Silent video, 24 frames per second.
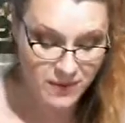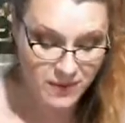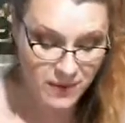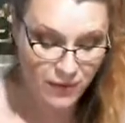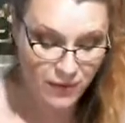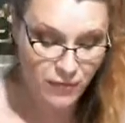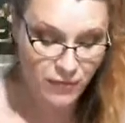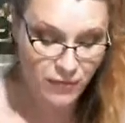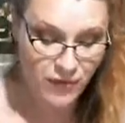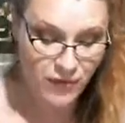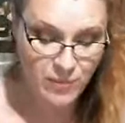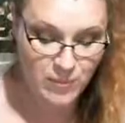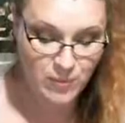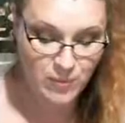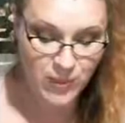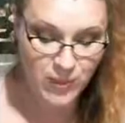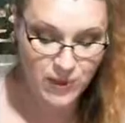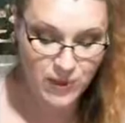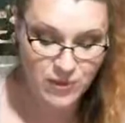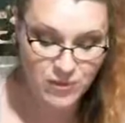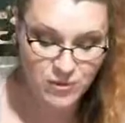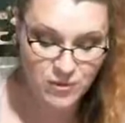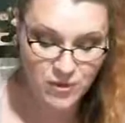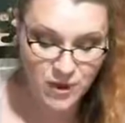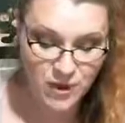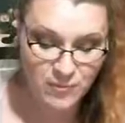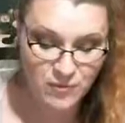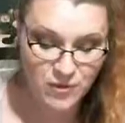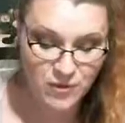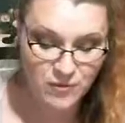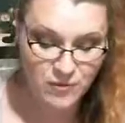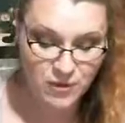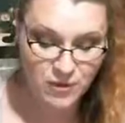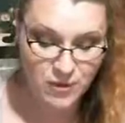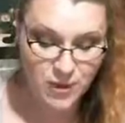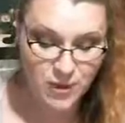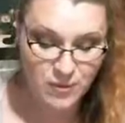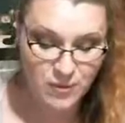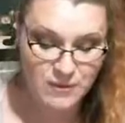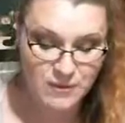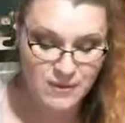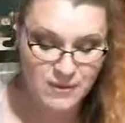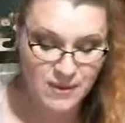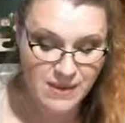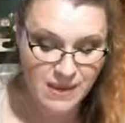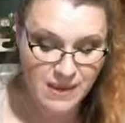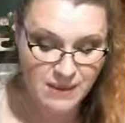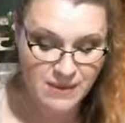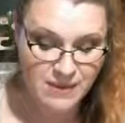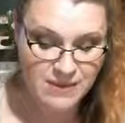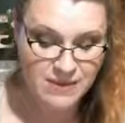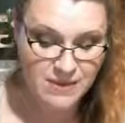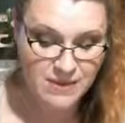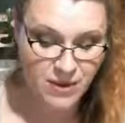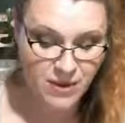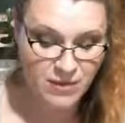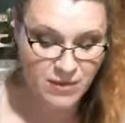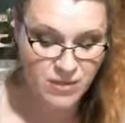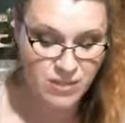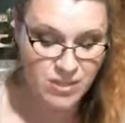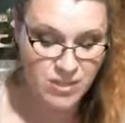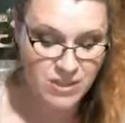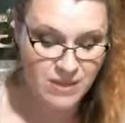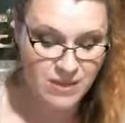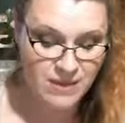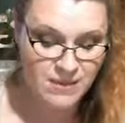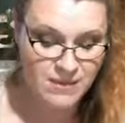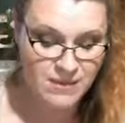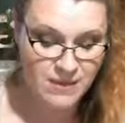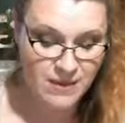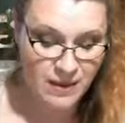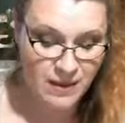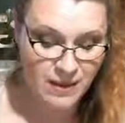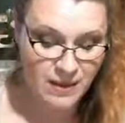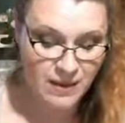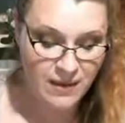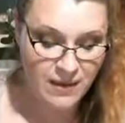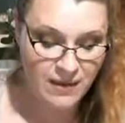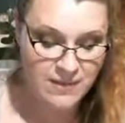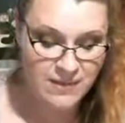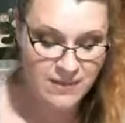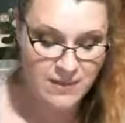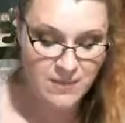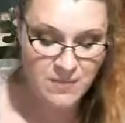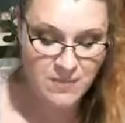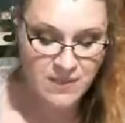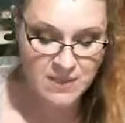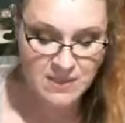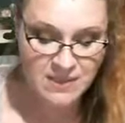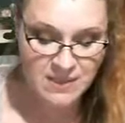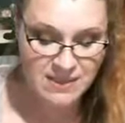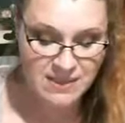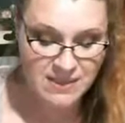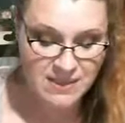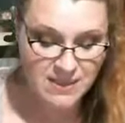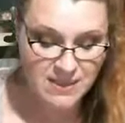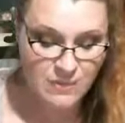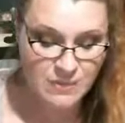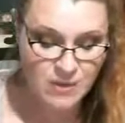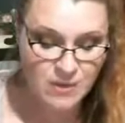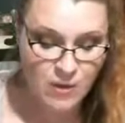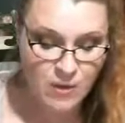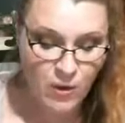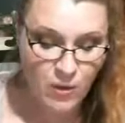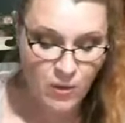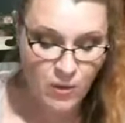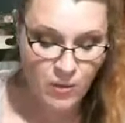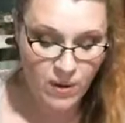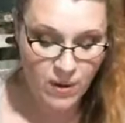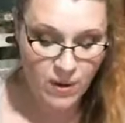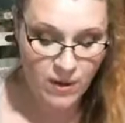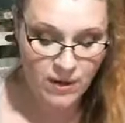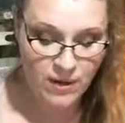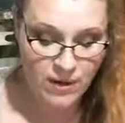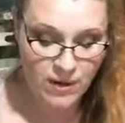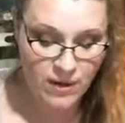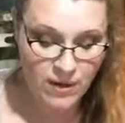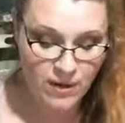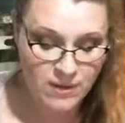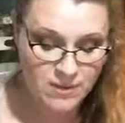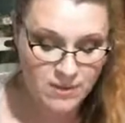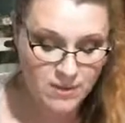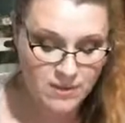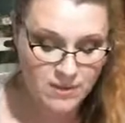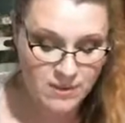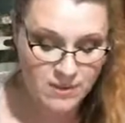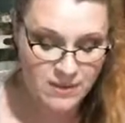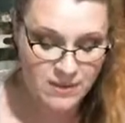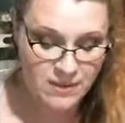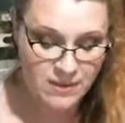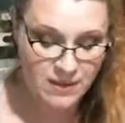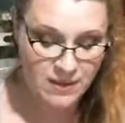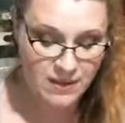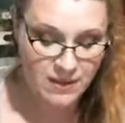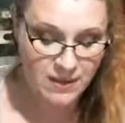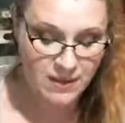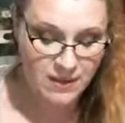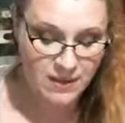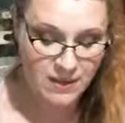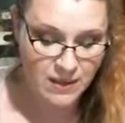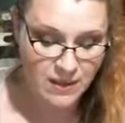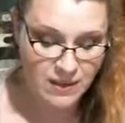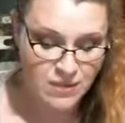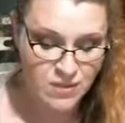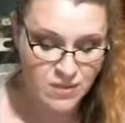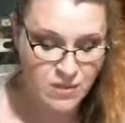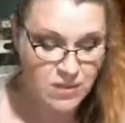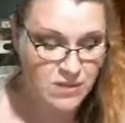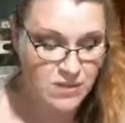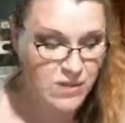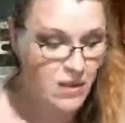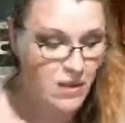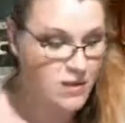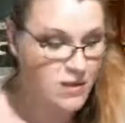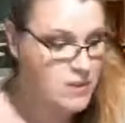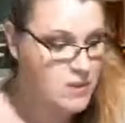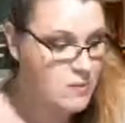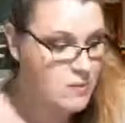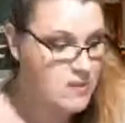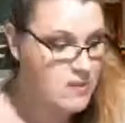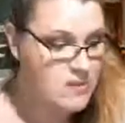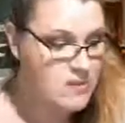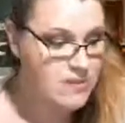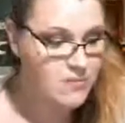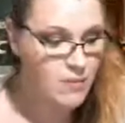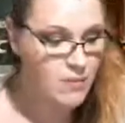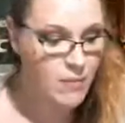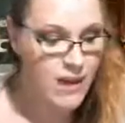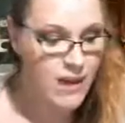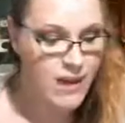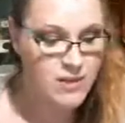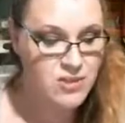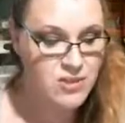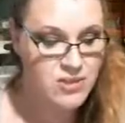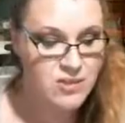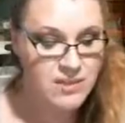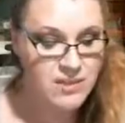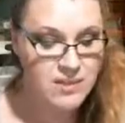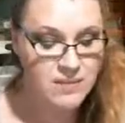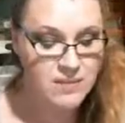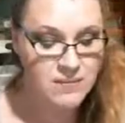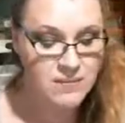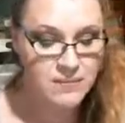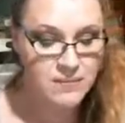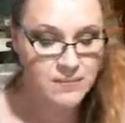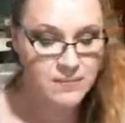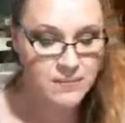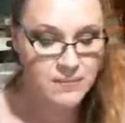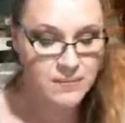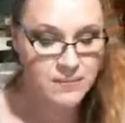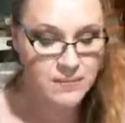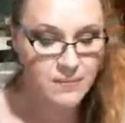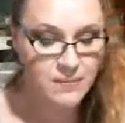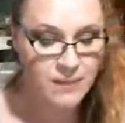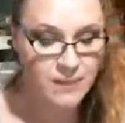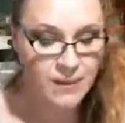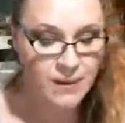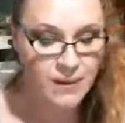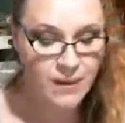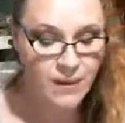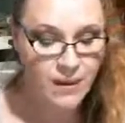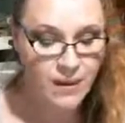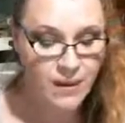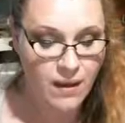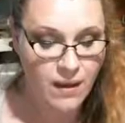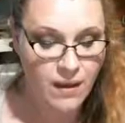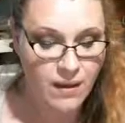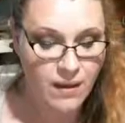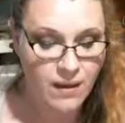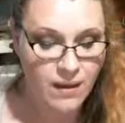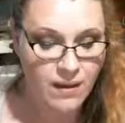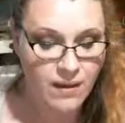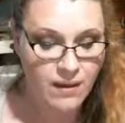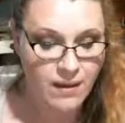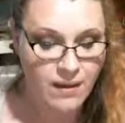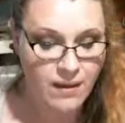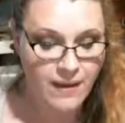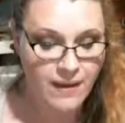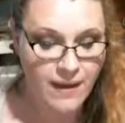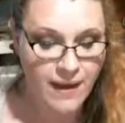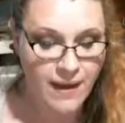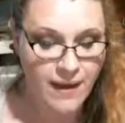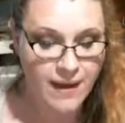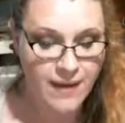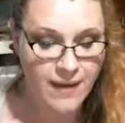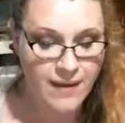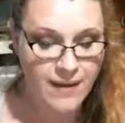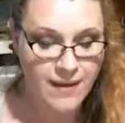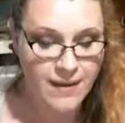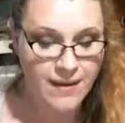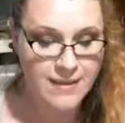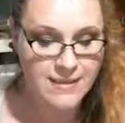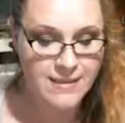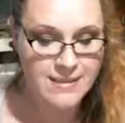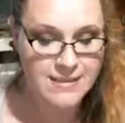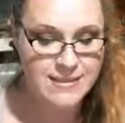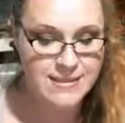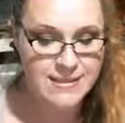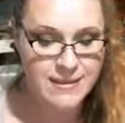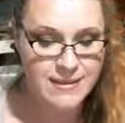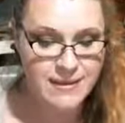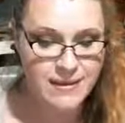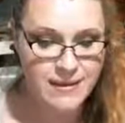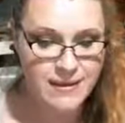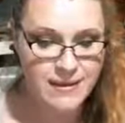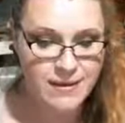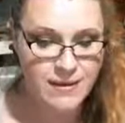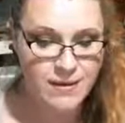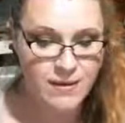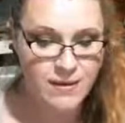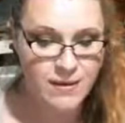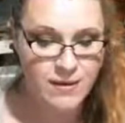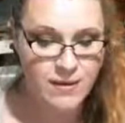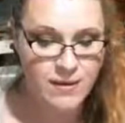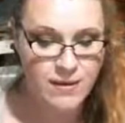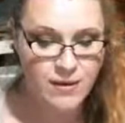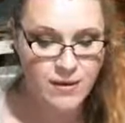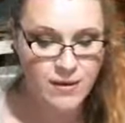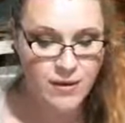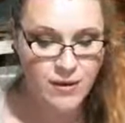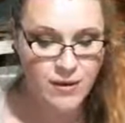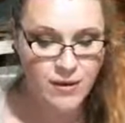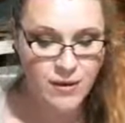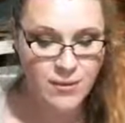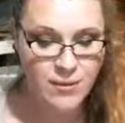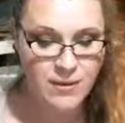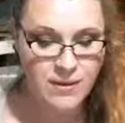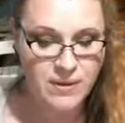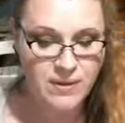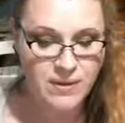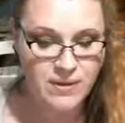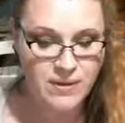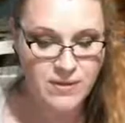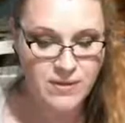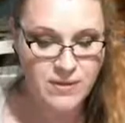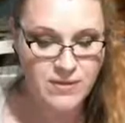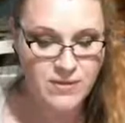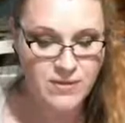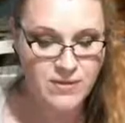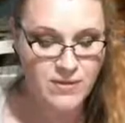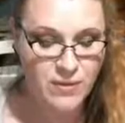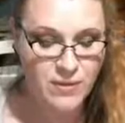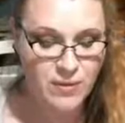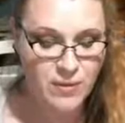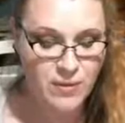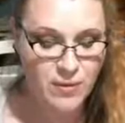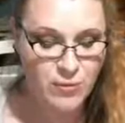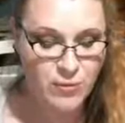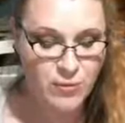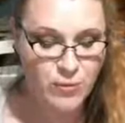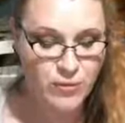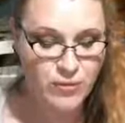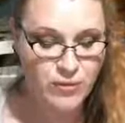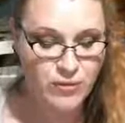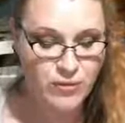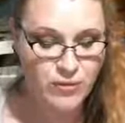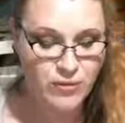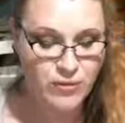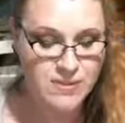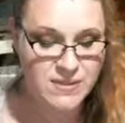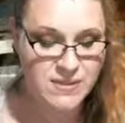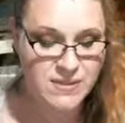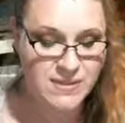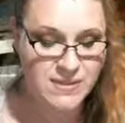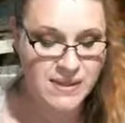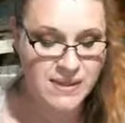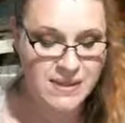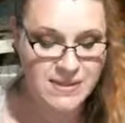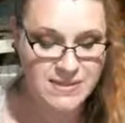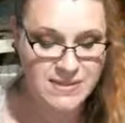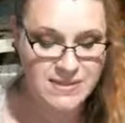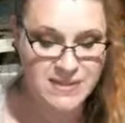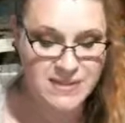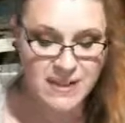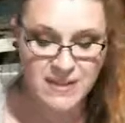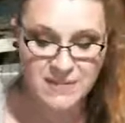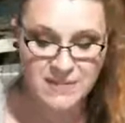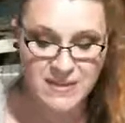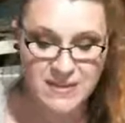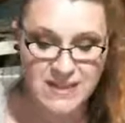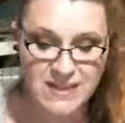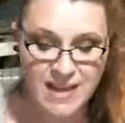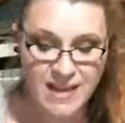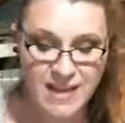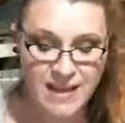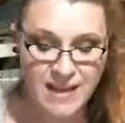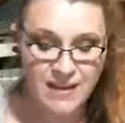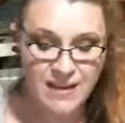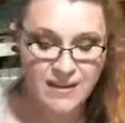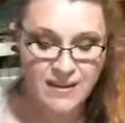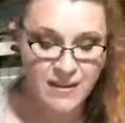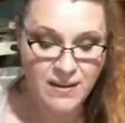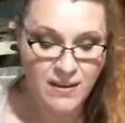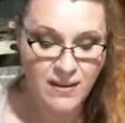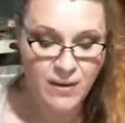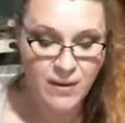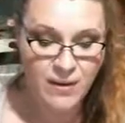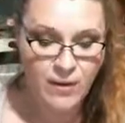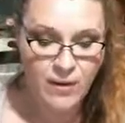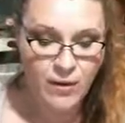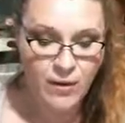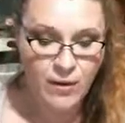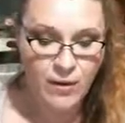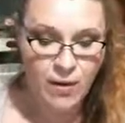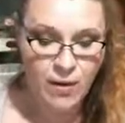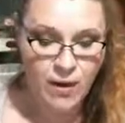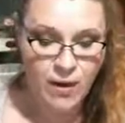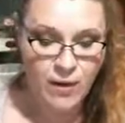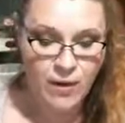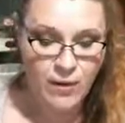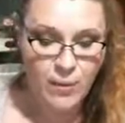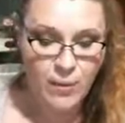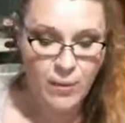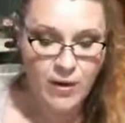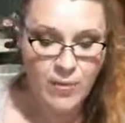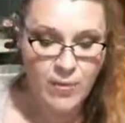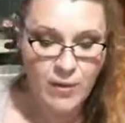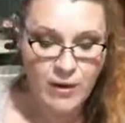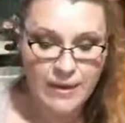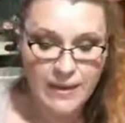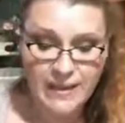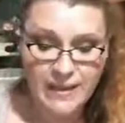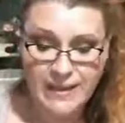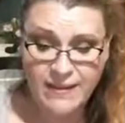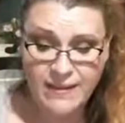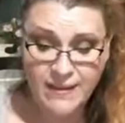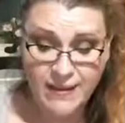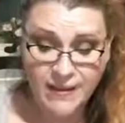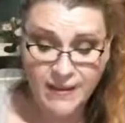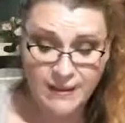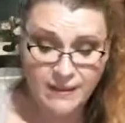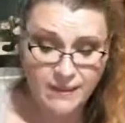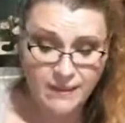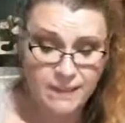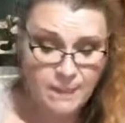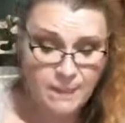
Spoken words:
A faint blush crept over Cohen's lightly scarred cheeks, something that seemed so uncharacteristic, she thought she must have imagined it. Yeah, I see. Cohen cleared his throat and pulled nervously at his navy tie. What about healing?